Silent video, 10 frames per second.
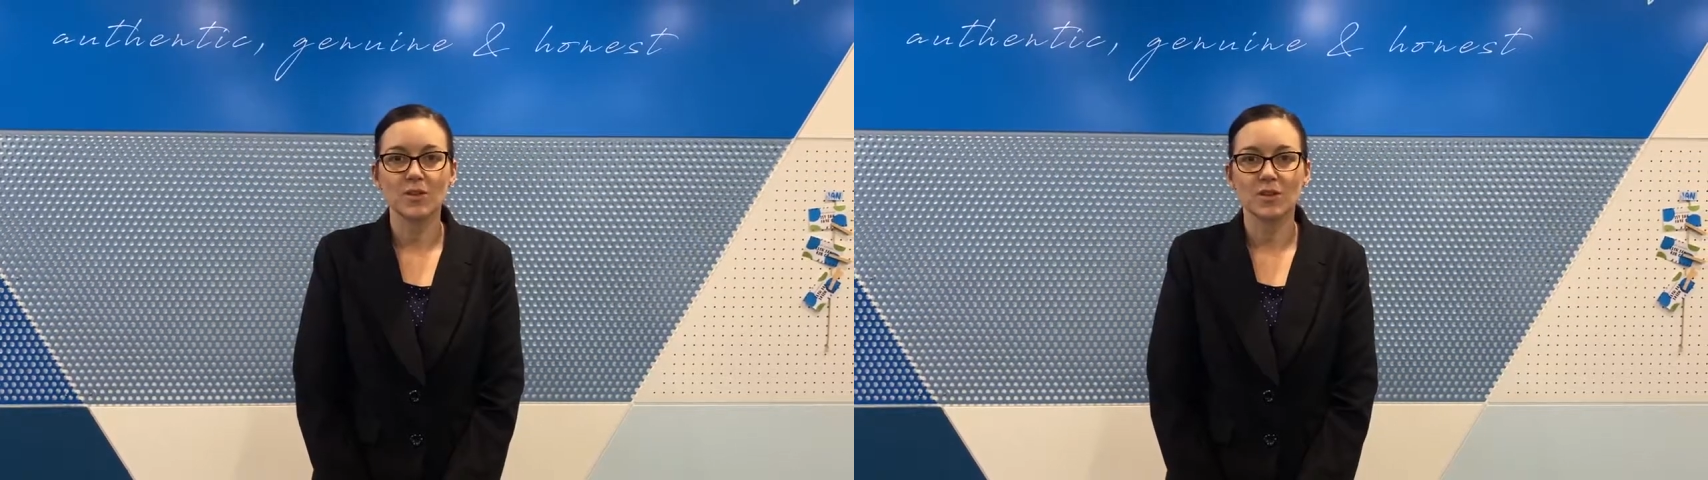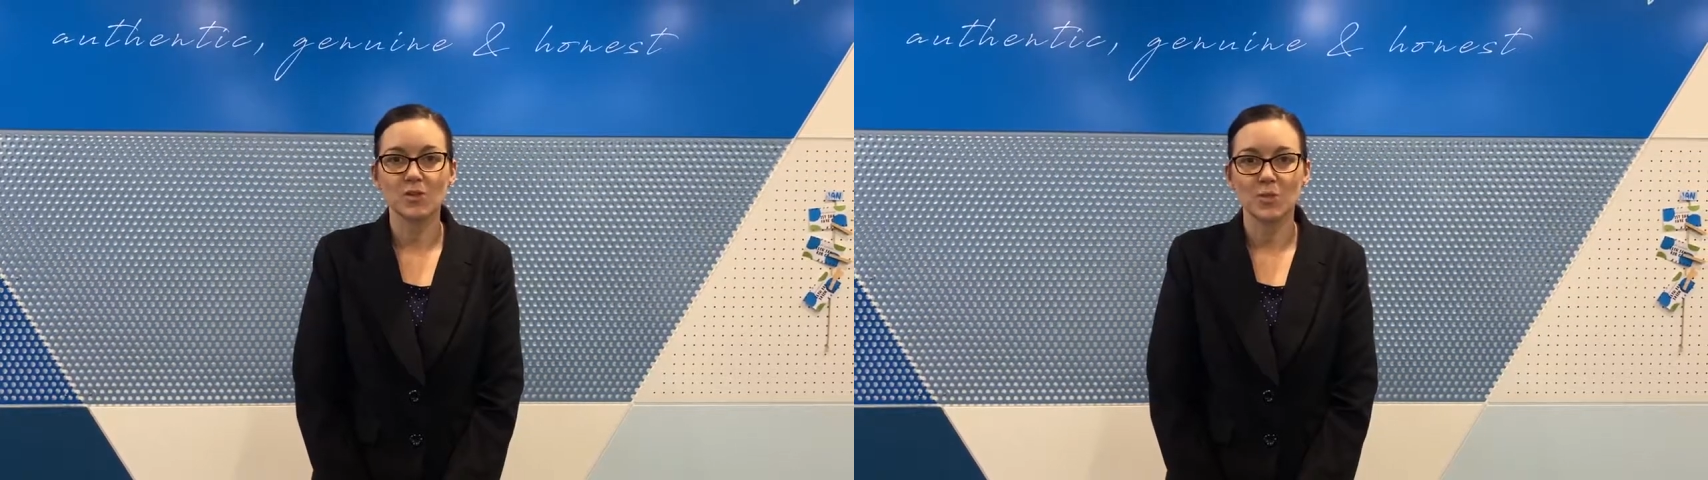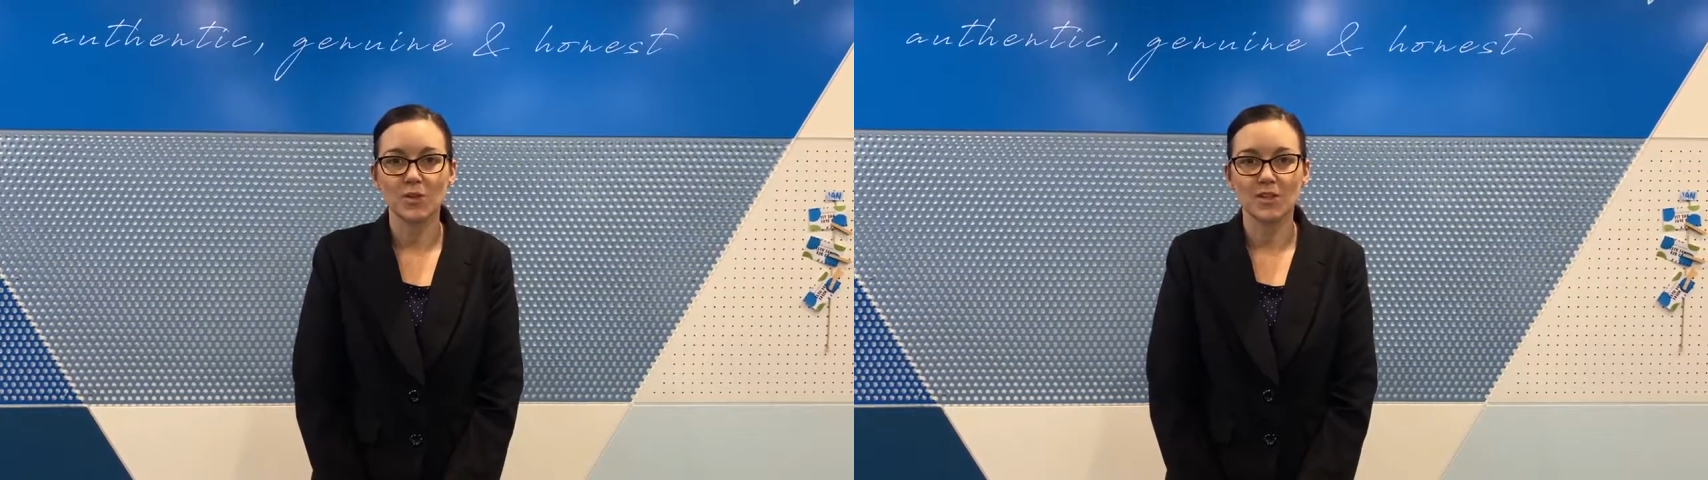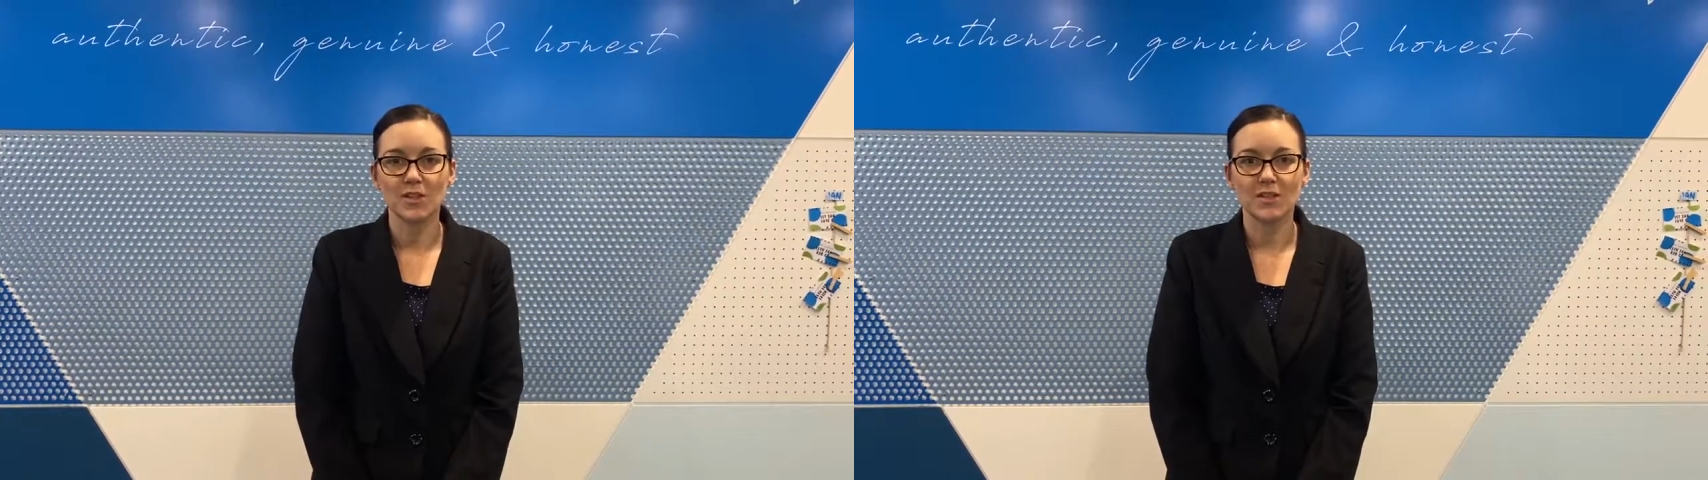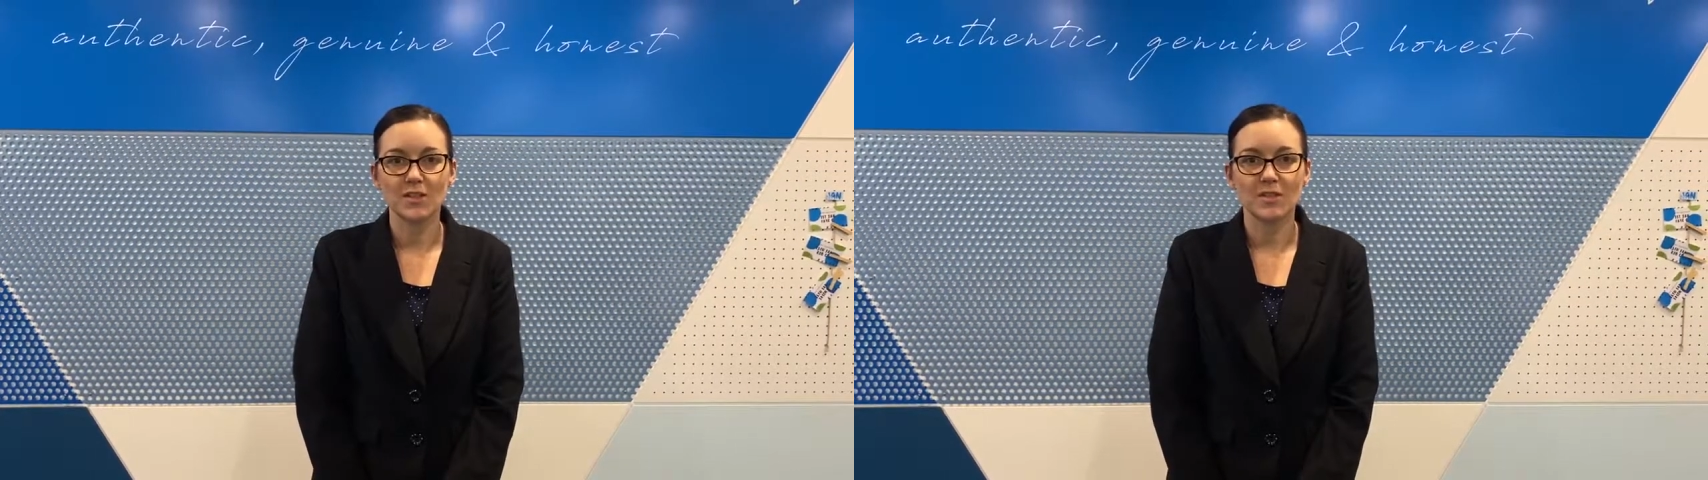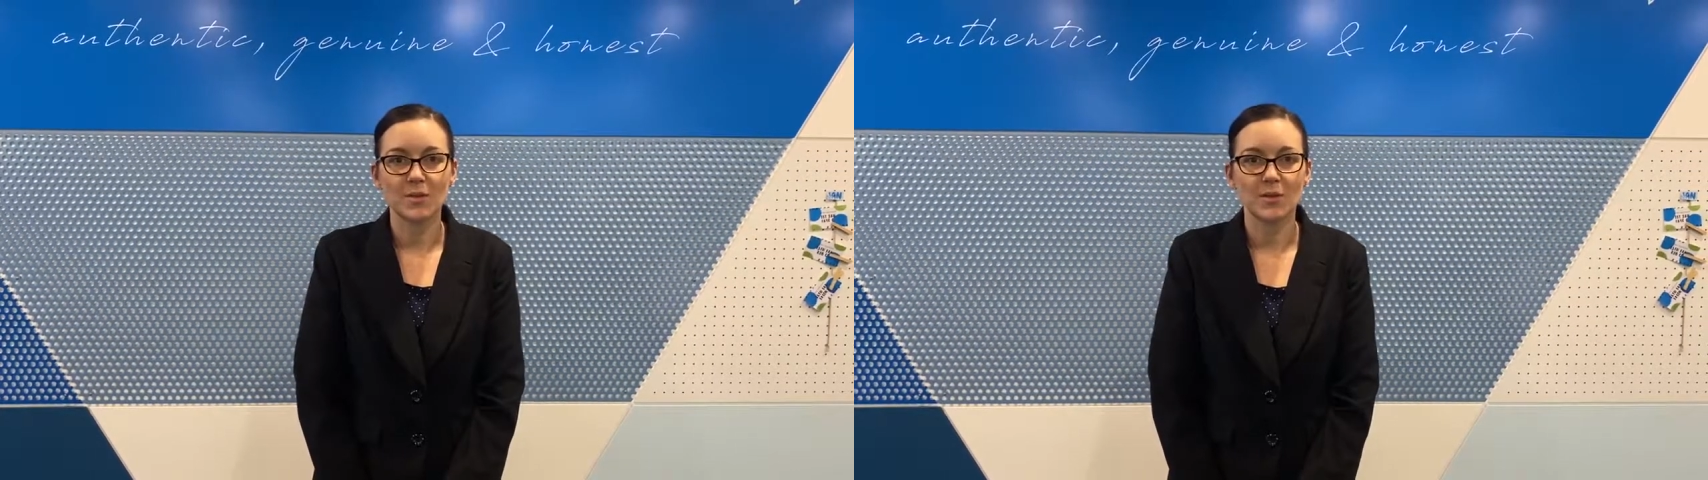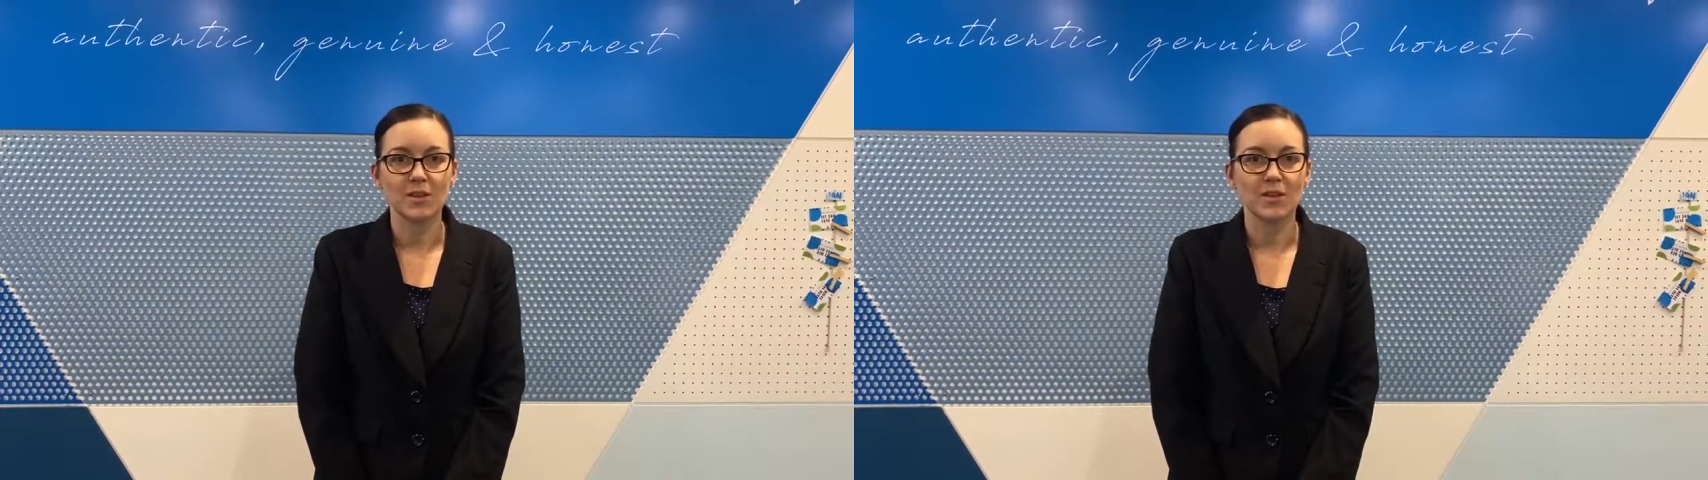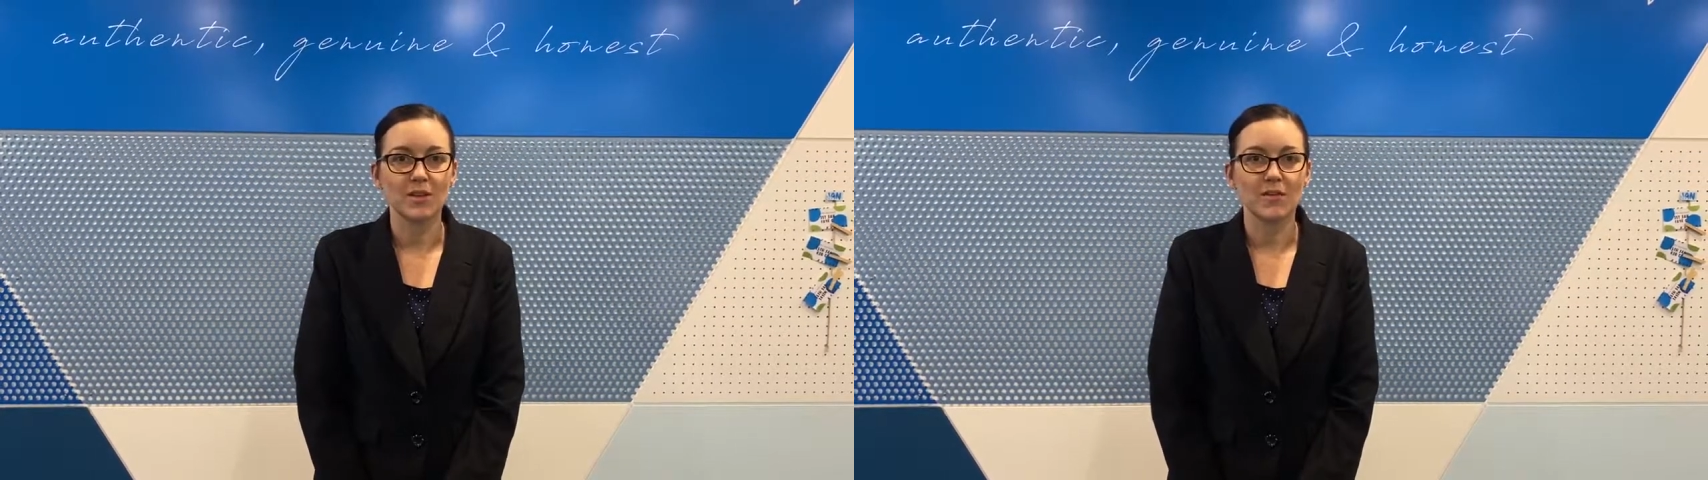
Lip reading: experience and something that I